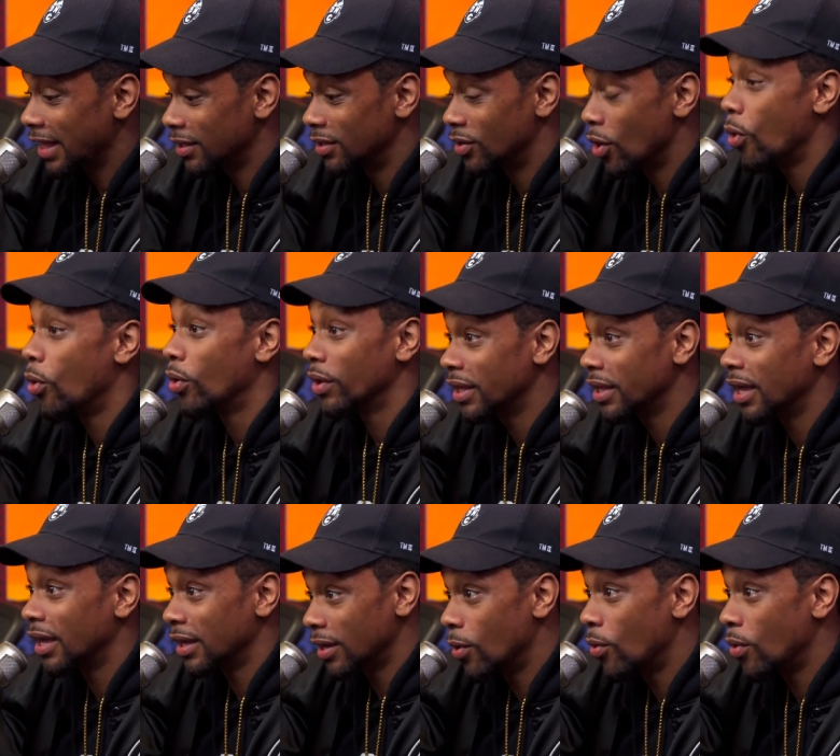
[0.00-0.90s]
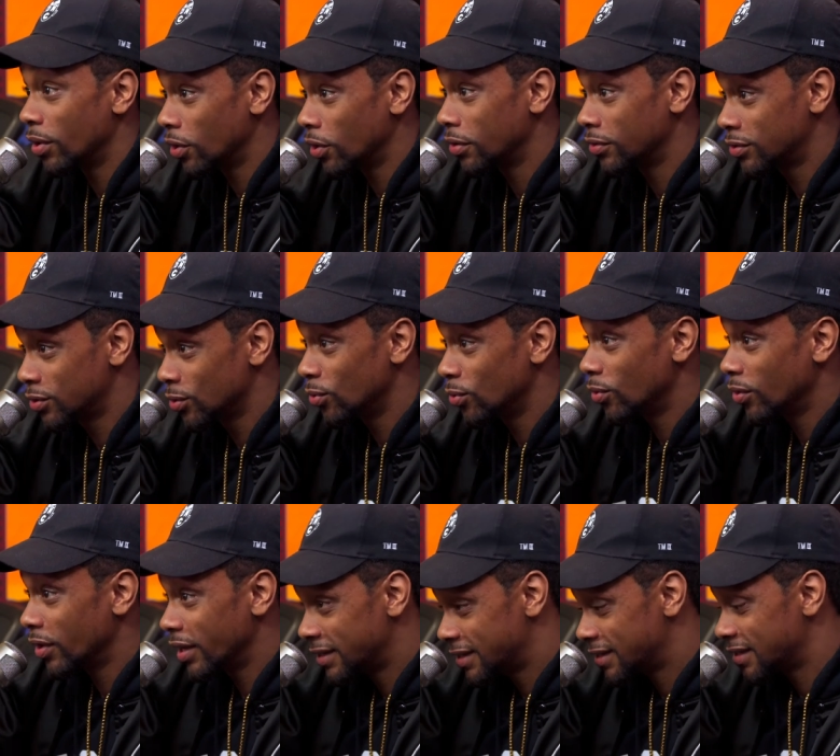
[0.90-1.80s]
going, yeah, going on a
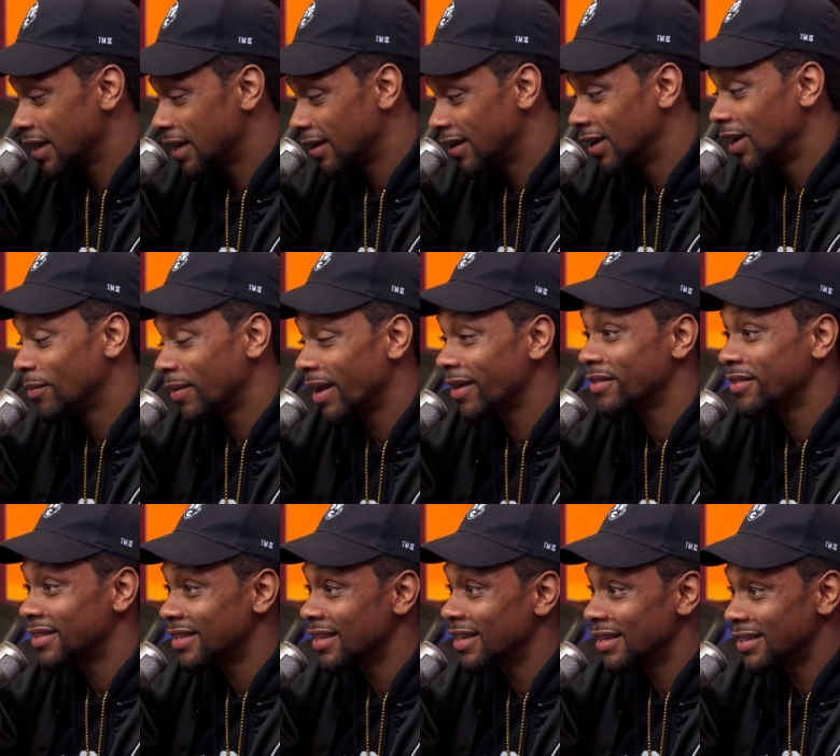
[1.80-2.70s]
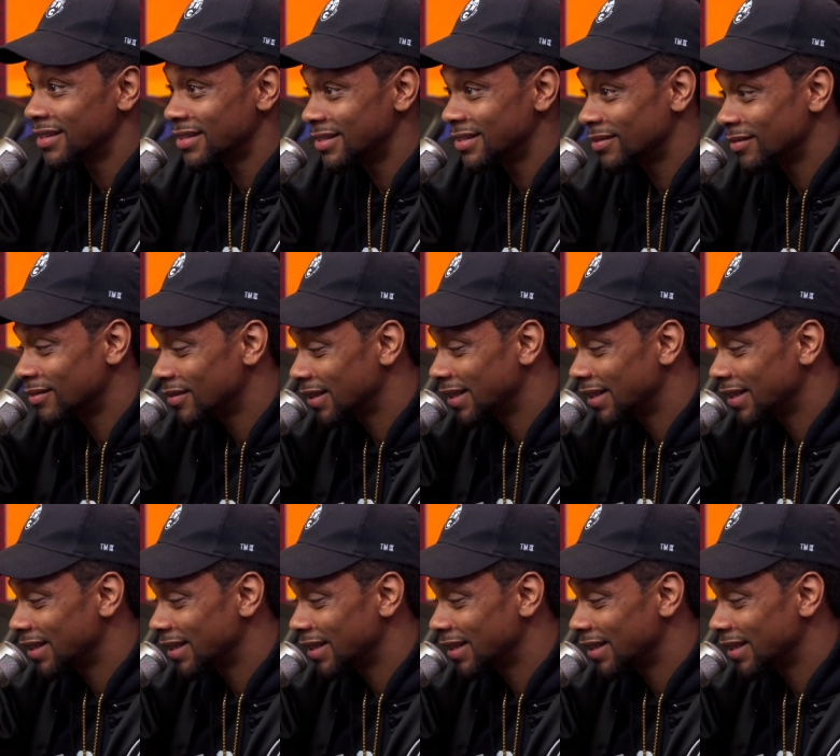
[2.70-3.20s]
tour, it's set up, everything is